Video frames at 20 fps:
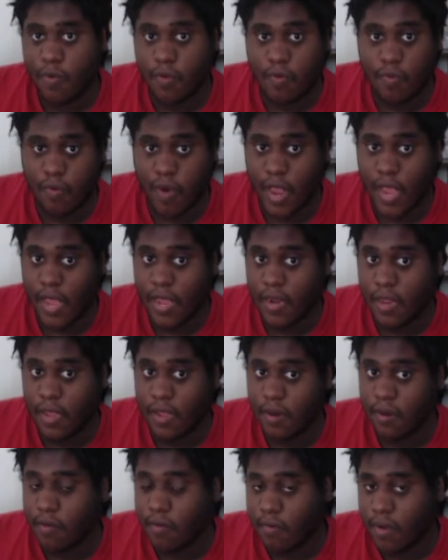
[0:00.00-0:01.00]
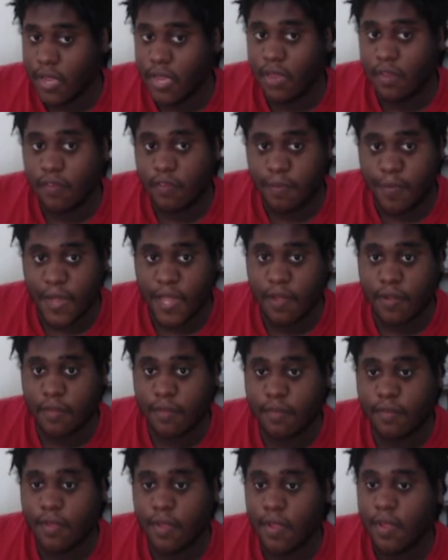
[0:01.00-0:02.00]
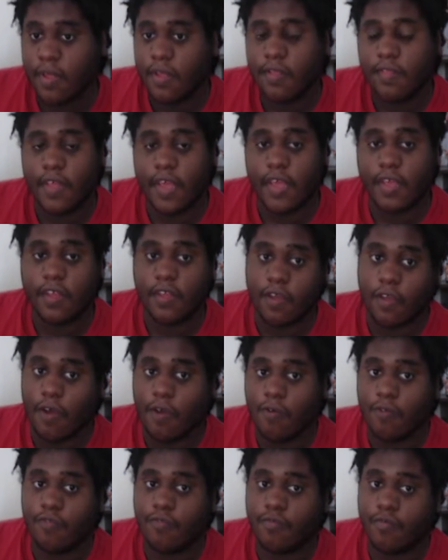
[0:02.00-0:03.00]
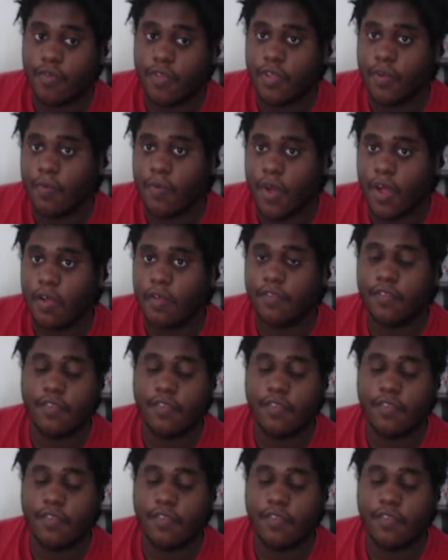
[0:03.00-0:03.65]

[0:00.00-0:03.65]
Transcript: red, and green spells that goes really well.